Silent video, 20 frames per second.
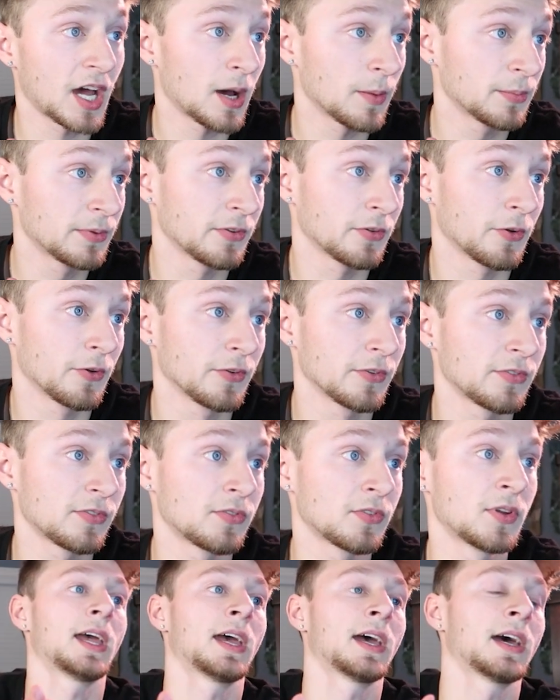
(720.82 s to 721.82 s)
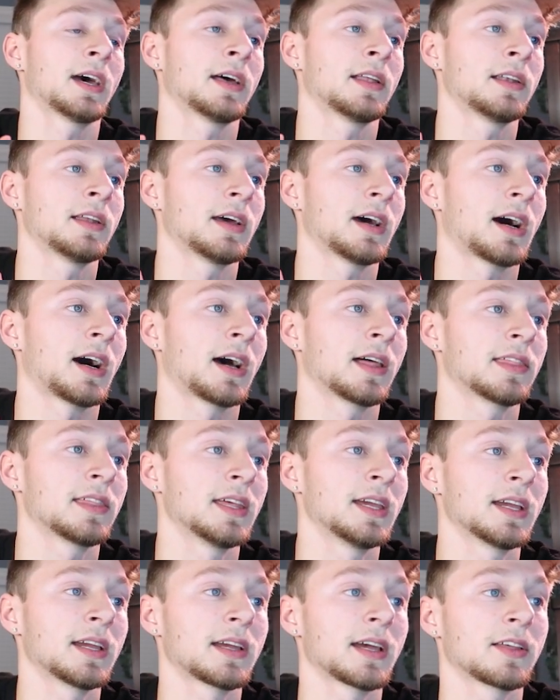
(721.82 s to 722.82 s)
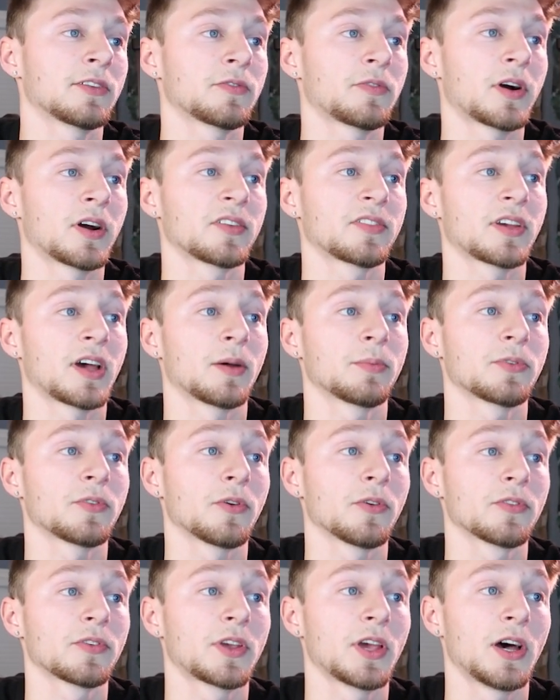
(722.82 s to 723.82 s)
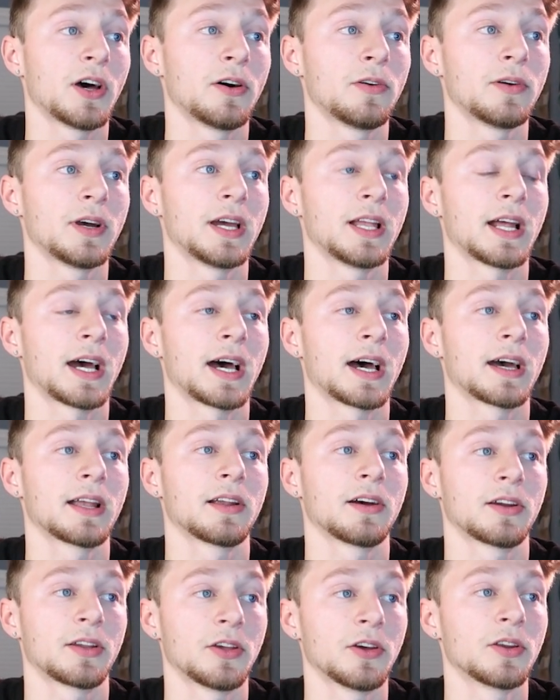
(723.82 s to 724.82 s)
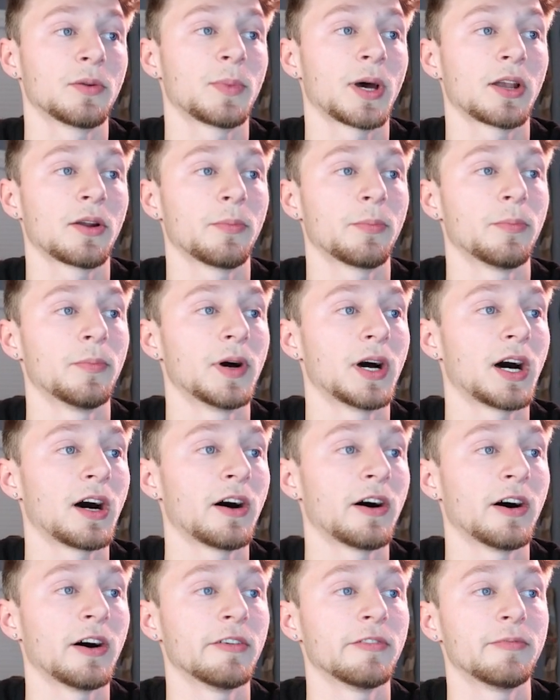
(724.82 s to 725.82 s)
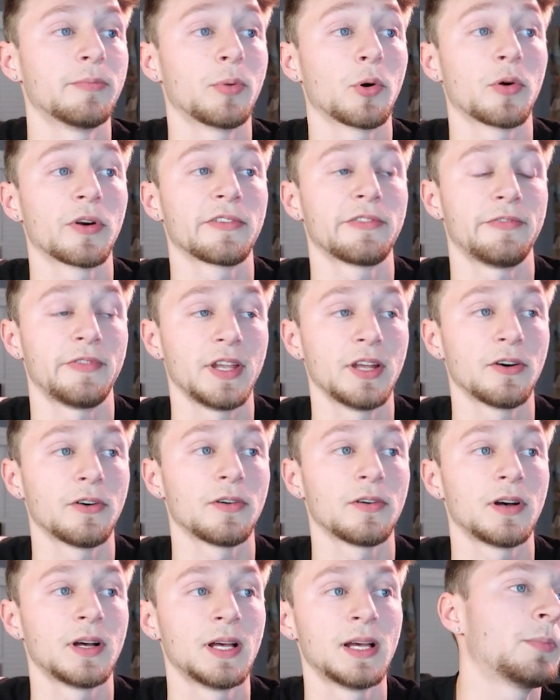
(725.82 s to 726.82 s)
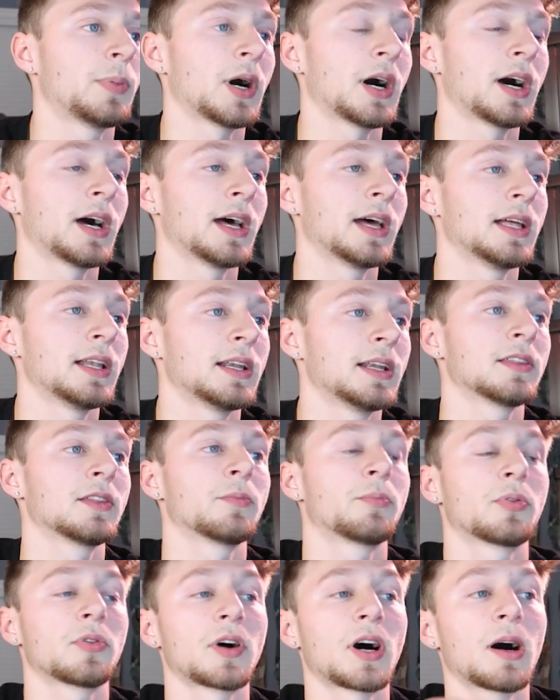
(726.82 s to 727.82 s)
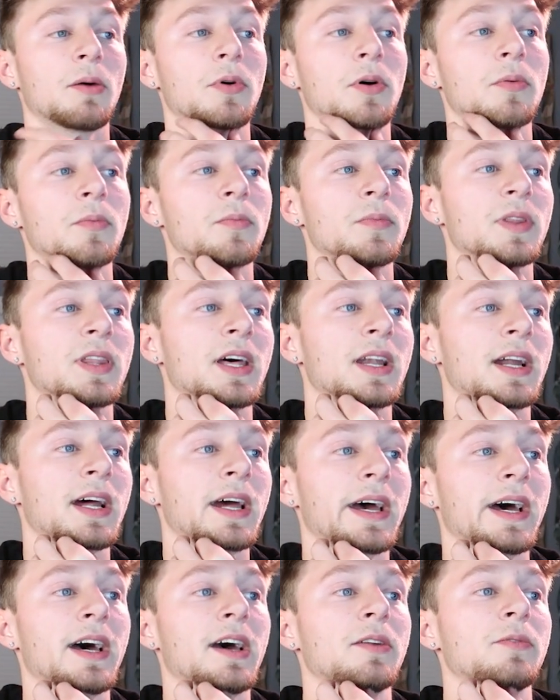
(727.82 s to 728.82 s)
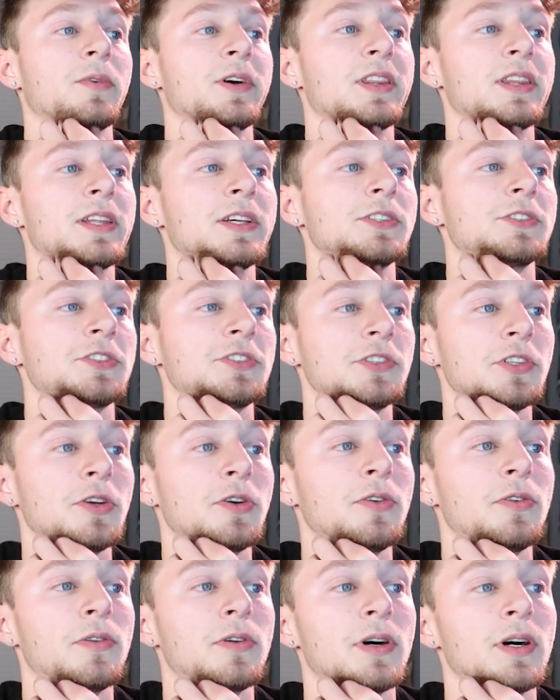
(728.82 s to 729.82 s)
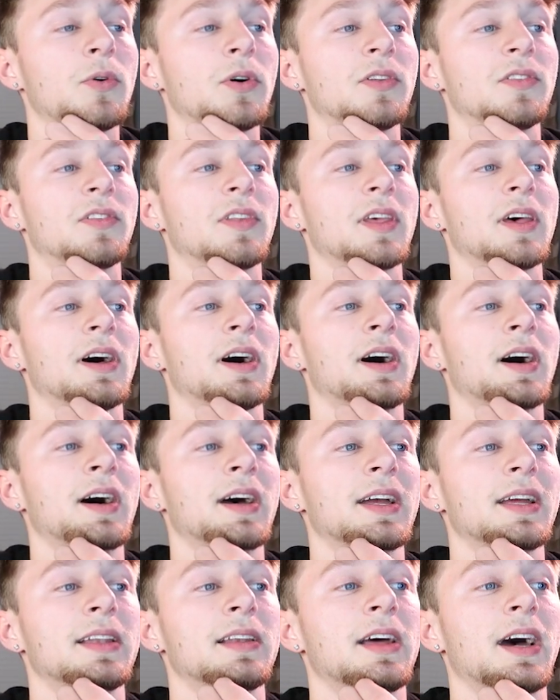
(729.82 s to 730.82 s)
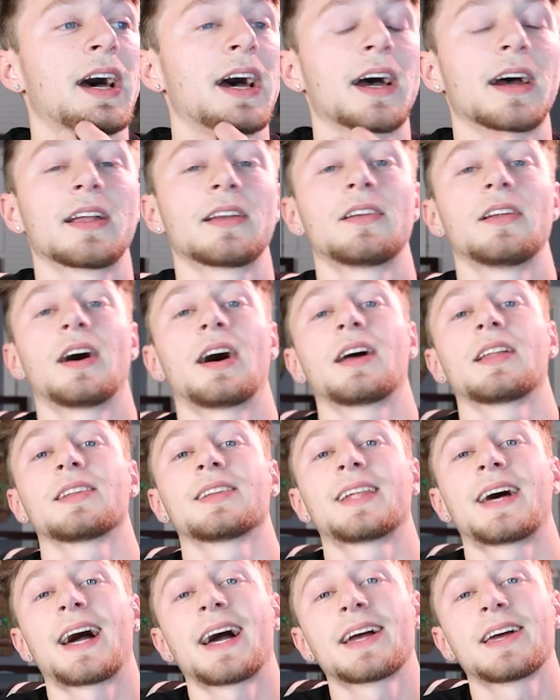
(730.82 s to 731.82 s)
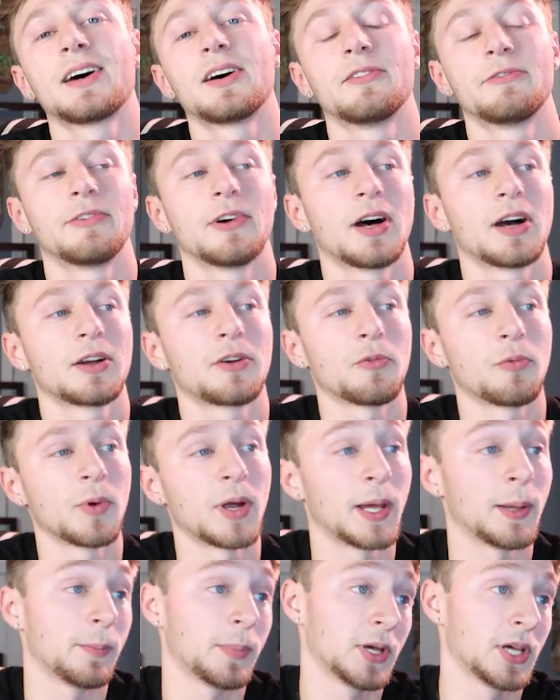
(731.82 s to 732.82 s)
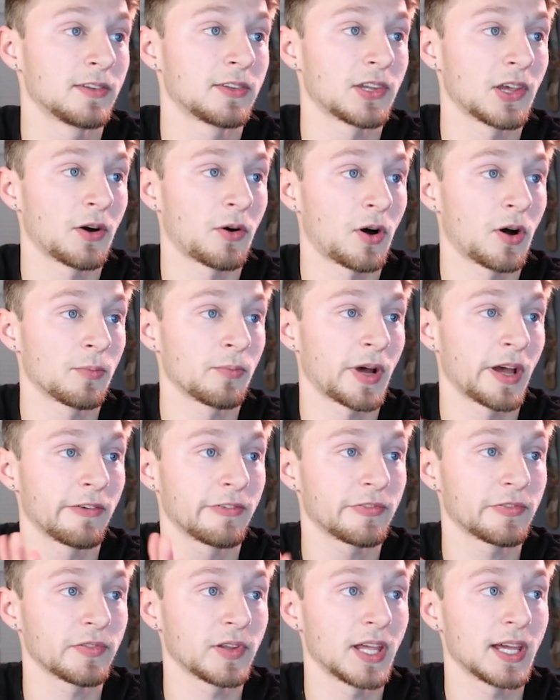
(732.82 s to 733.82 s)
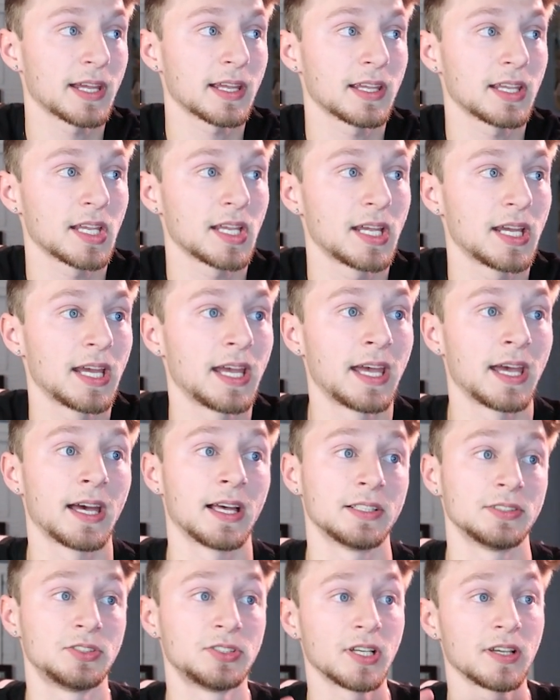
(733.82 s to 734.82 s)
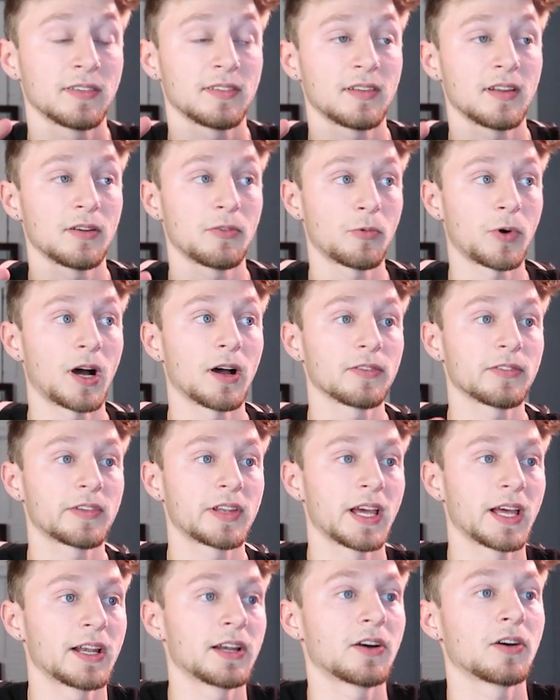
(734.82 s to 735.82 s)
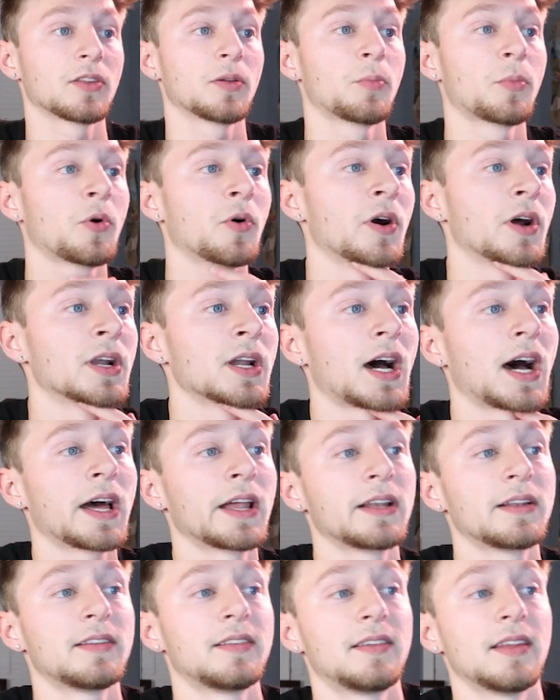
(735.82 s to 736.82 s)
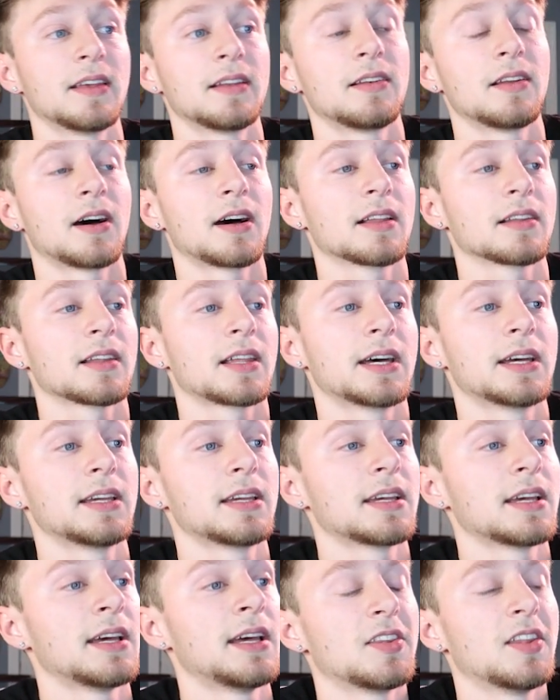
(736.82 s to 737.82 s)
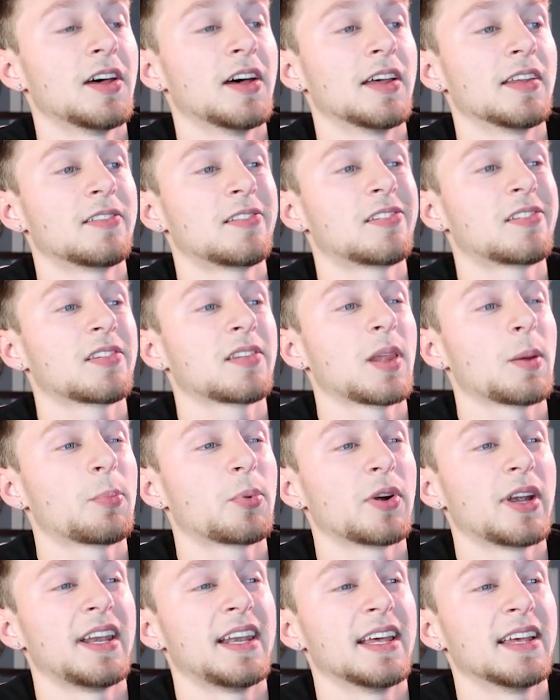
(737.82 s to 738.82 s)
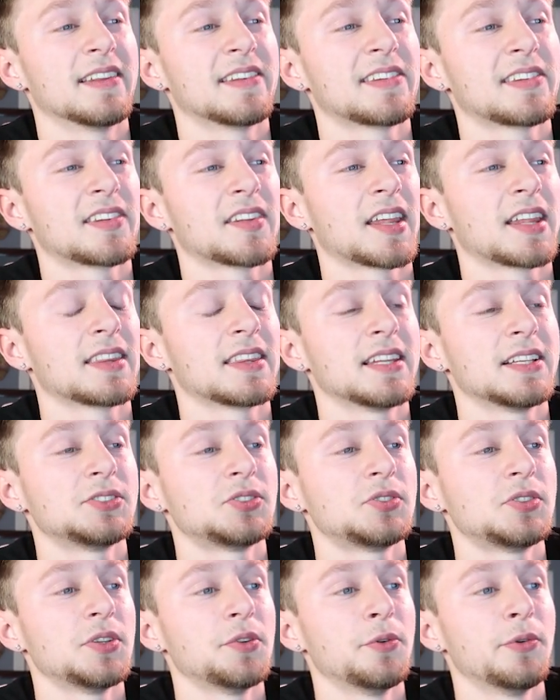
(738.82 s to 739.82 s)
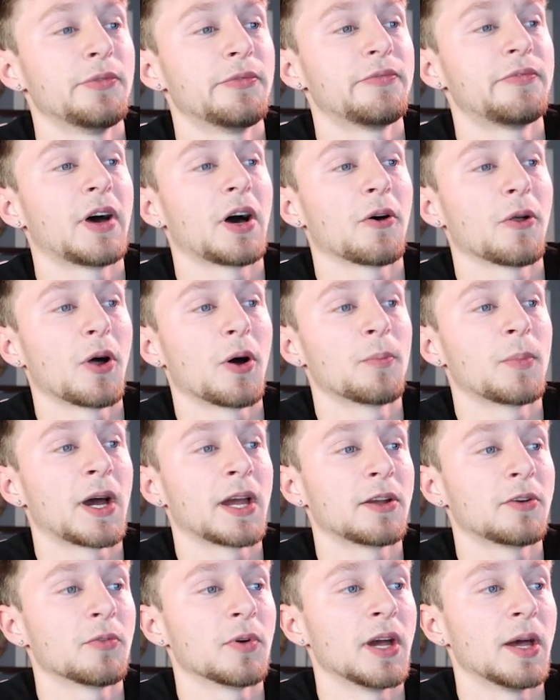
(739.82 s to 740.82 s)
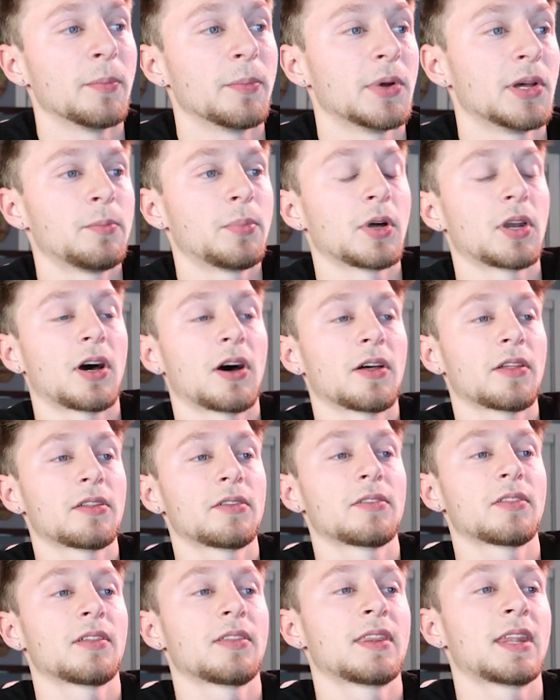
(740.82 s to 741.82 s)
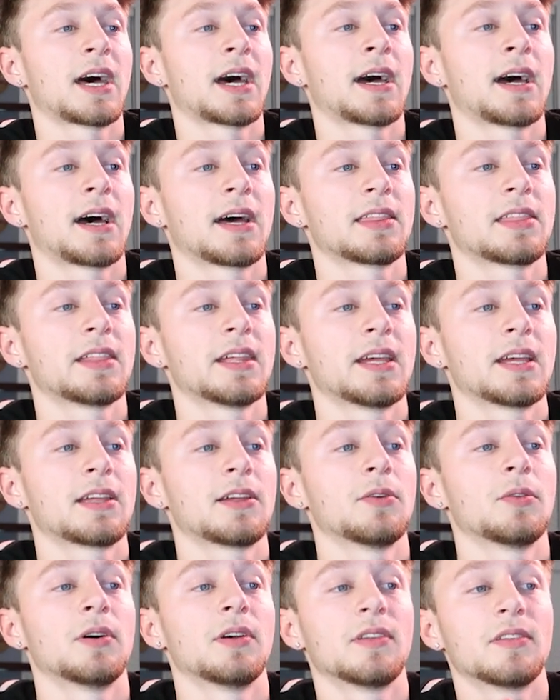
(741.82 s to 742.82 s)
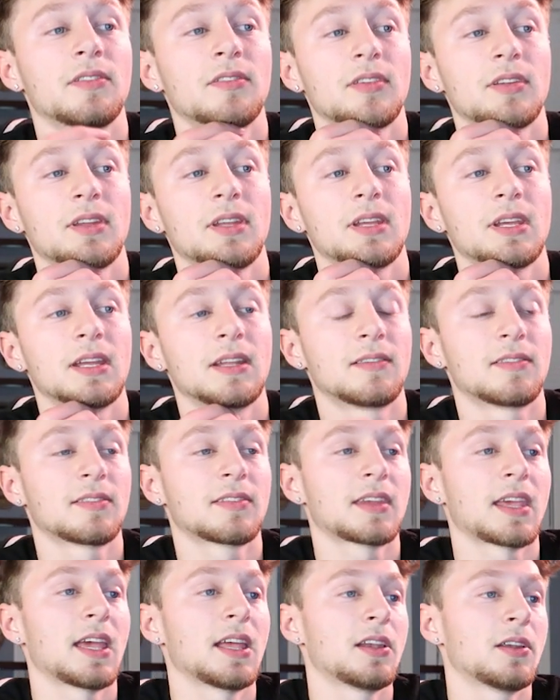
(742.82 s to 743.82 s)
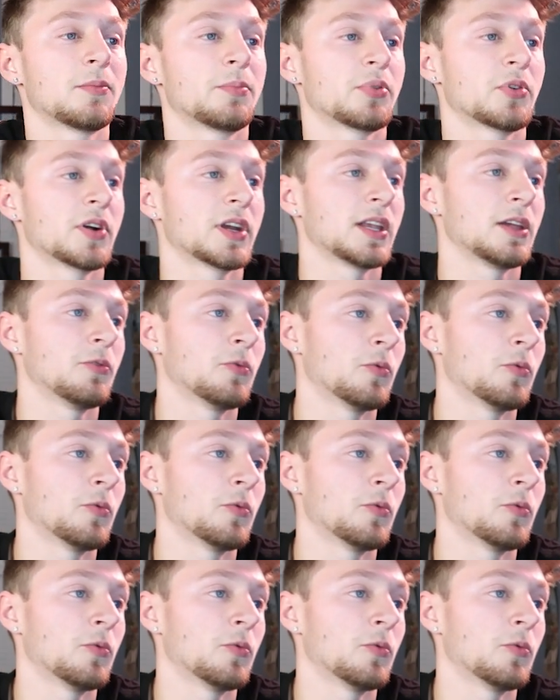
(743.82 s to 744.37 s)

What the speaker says: cup soles, and I think as far as cup soles go, it had a good amount of board feel. But the problem that I had with this shoe was it had a lack of grip. So on my flick and just while standing on the board, I did not like the slipperiness that this shoe felt on my grip. But other than that, I think it skated pretty